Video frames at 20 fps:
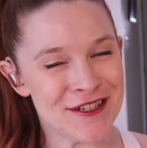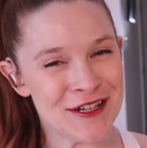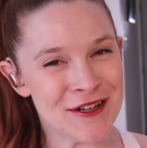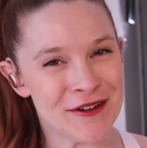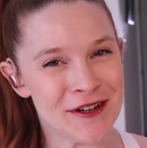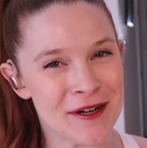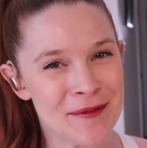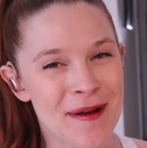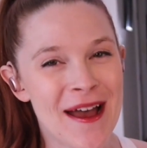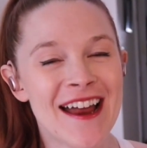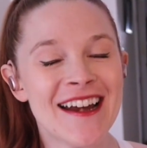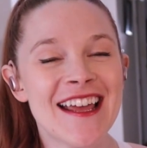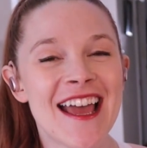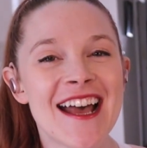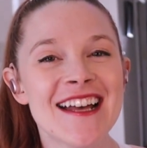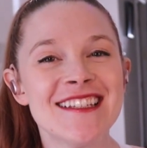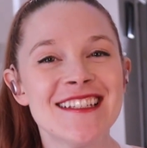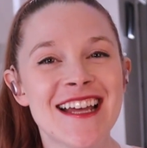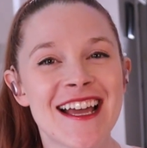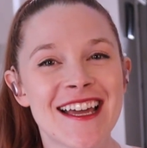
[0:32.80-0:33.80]
Corner
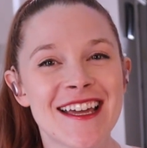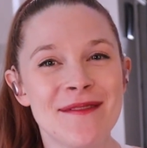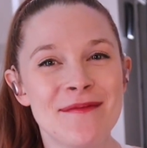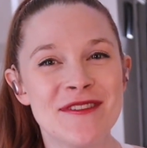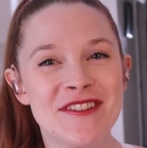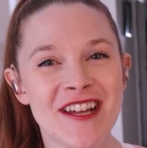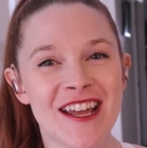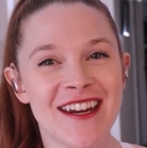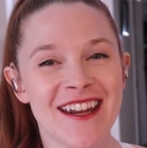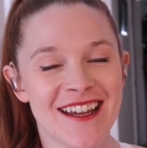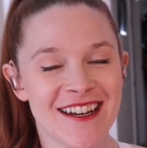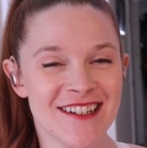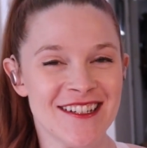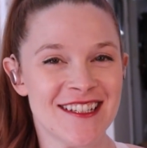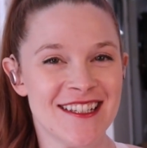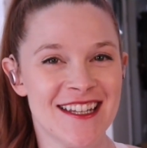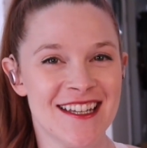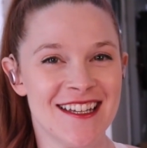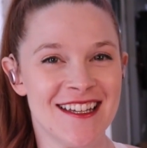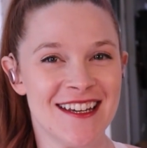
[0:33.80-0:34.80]
podcast. I'm Jade
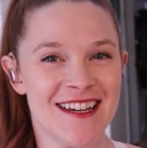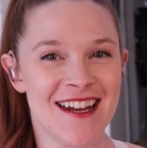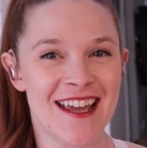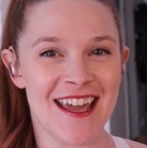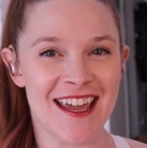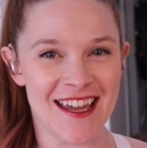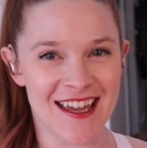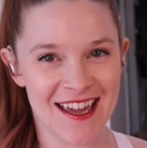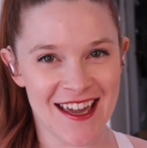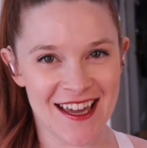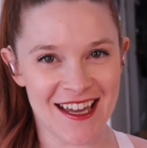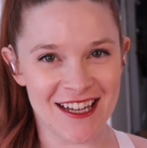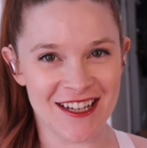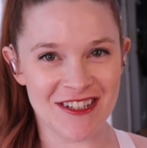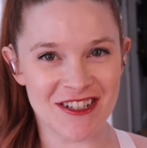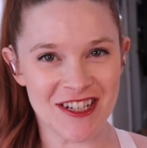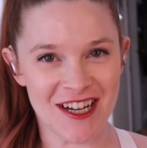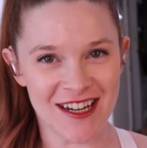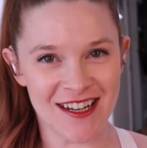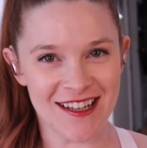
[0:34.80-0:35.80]
Harrison, aka
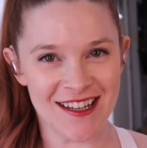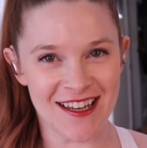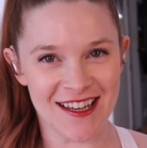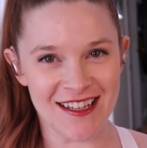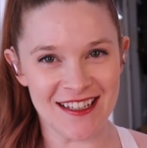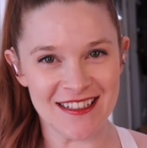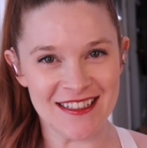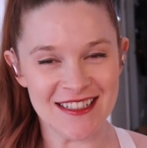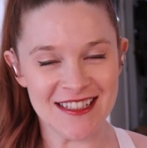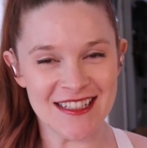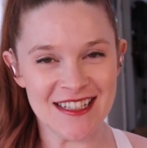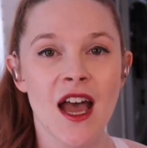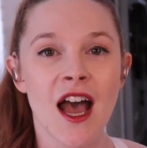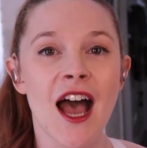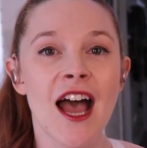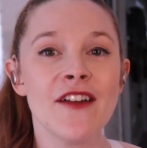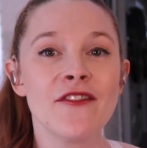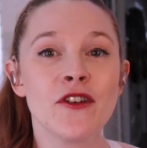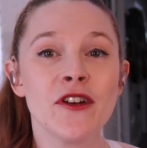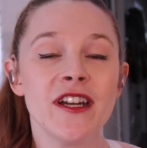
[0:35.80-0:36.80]
Jaydigains.
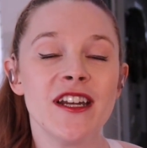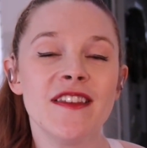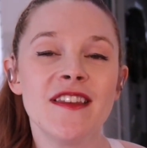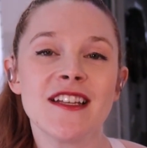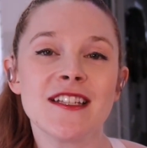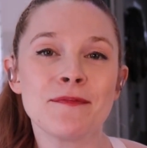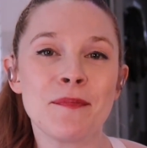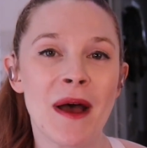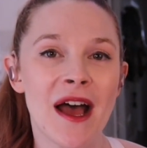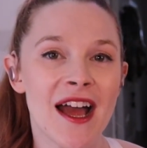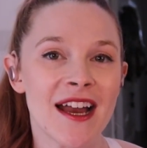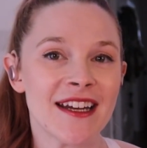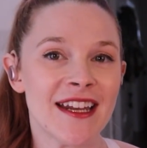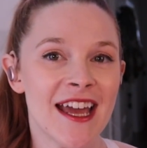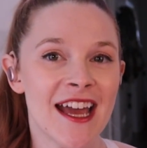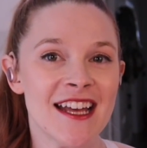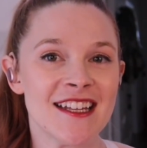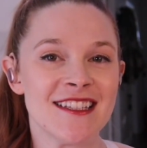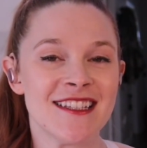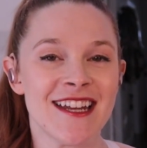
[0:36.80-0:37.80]
I've created this
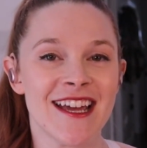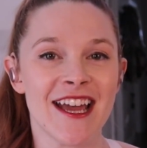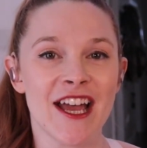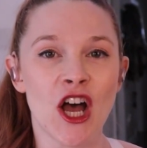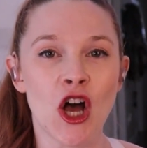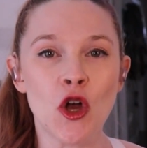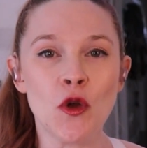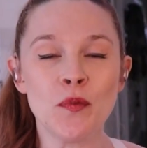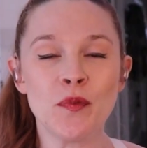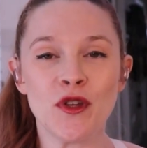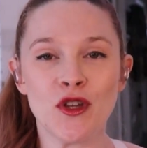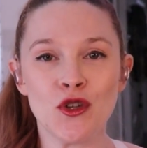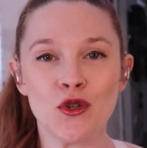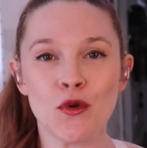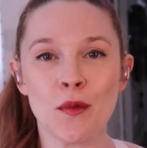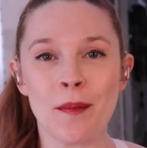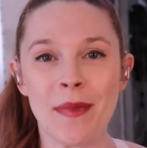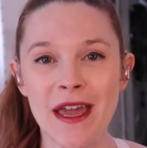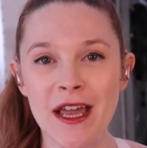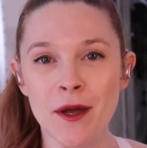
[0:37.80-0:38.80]
podcast to help
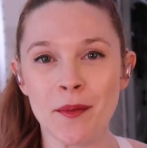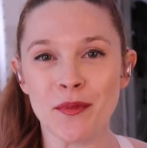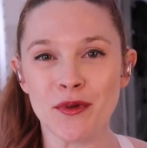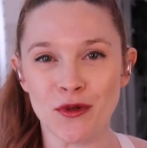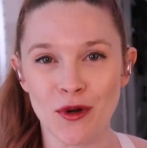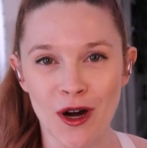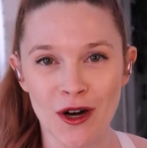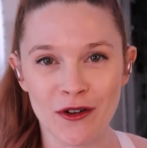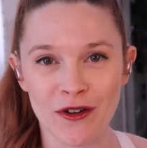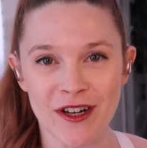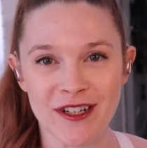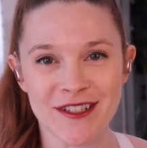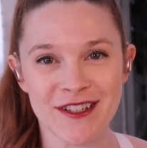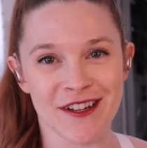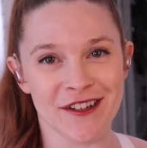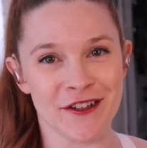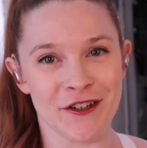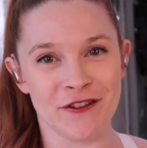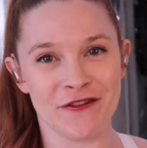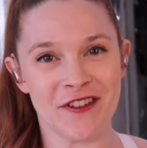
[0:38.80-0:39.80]
you make progress
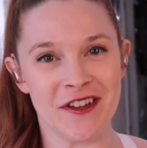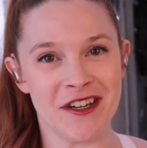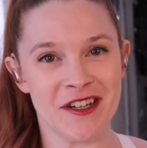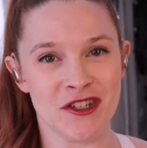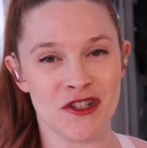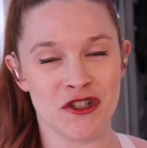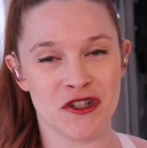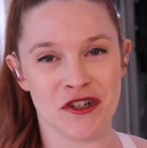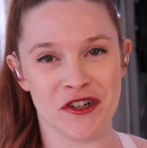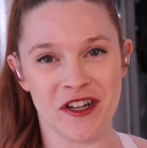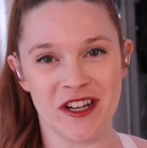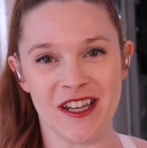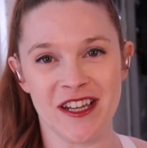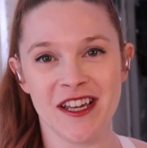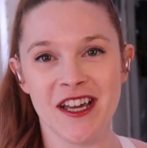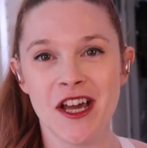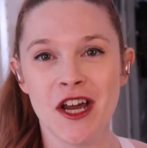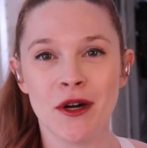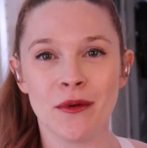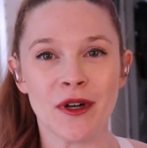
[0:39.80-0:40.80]
on your fitness journey,
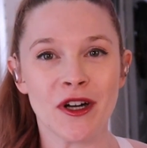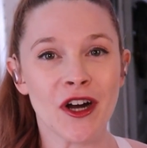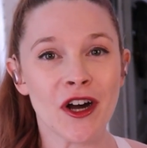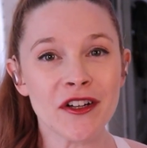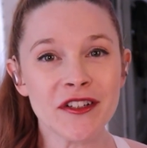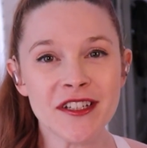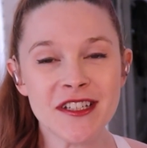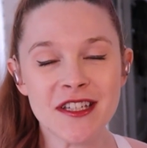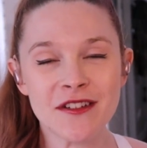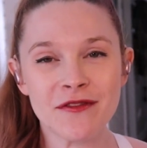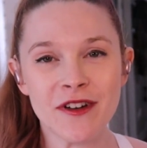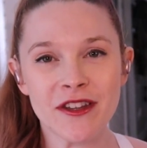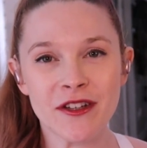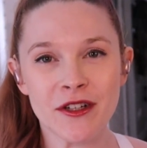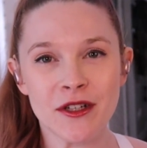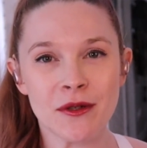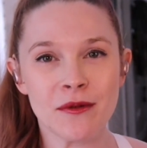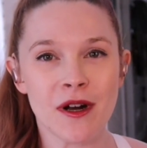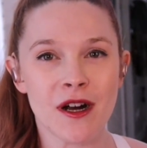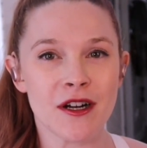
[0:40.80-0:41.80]
regardless of whether
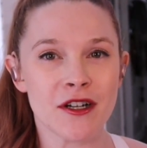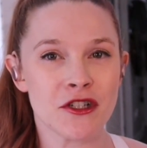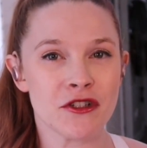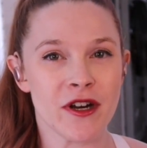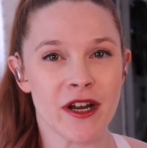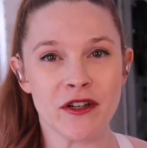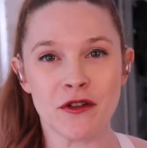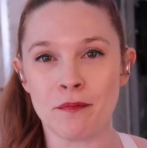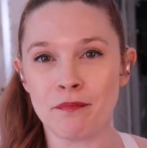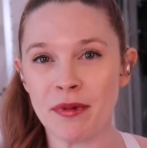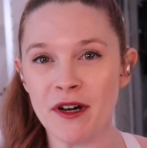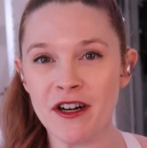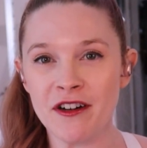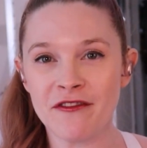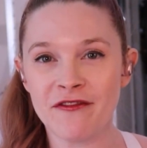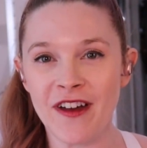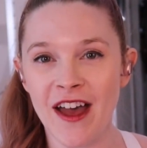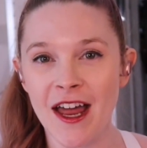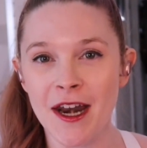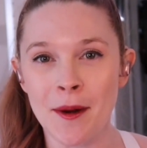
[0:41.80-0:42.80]
you are trying to burn
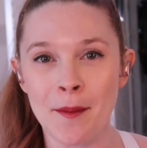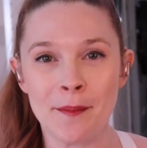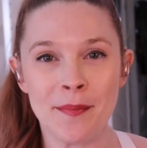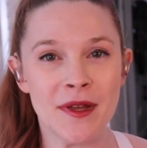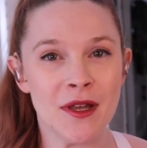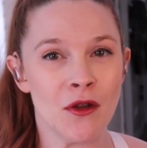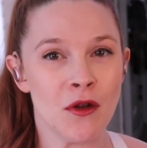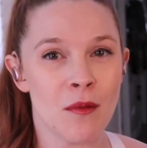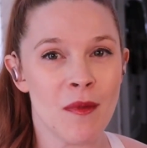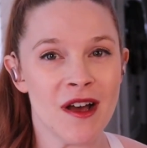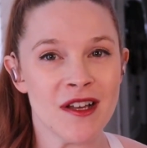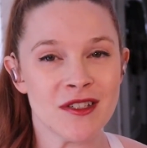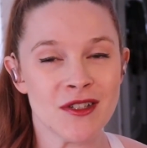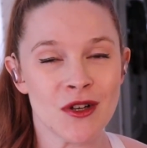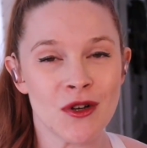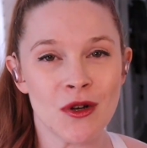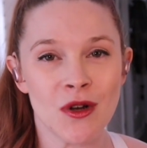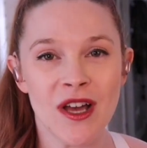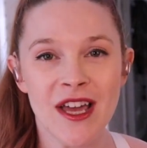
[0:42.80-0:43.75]
fat, build muscle,